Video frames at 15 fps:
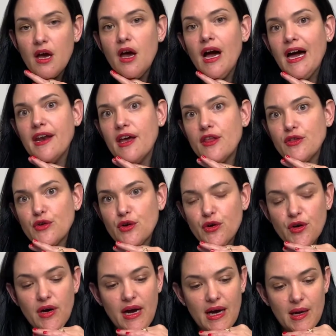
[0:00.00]

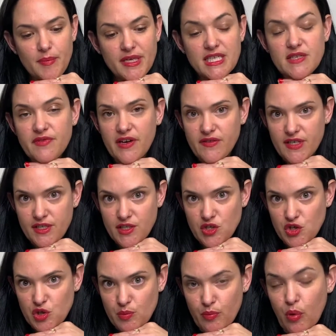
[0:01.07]
Another piece of evidence to
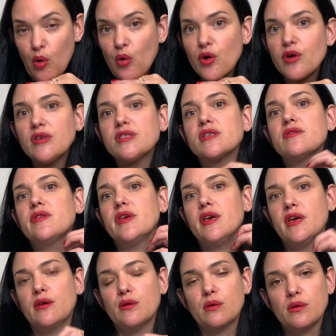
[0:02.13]
support the
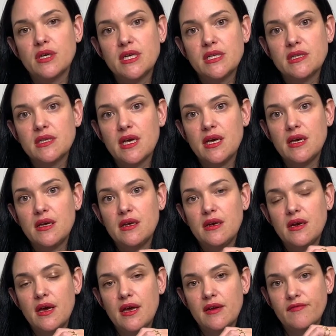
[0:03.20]
increase
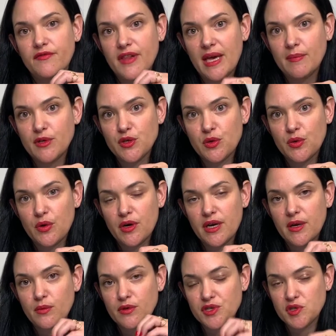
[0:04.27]
in inflammatory
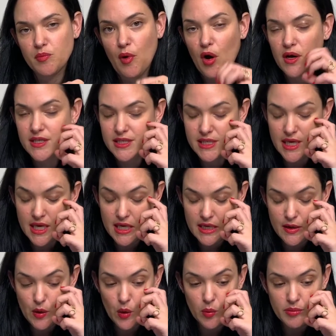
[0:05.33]
response
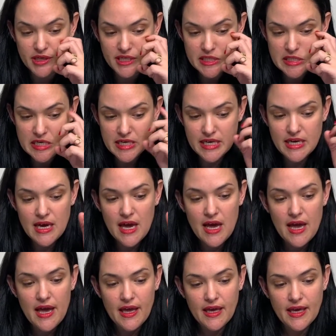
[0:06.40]
in obesity
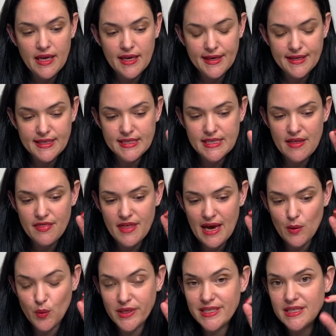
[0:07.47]
is
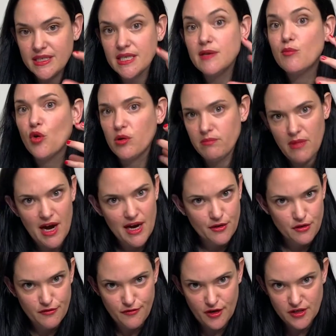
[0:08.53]
that we see more
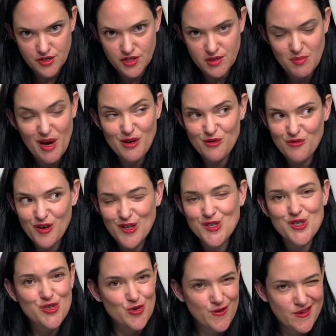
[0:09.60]
macrophages.
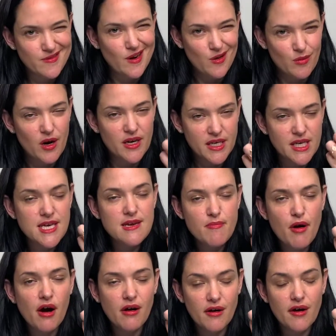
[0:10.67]
Macrophages are a key
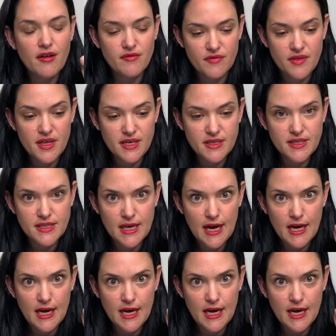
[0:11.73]
part of this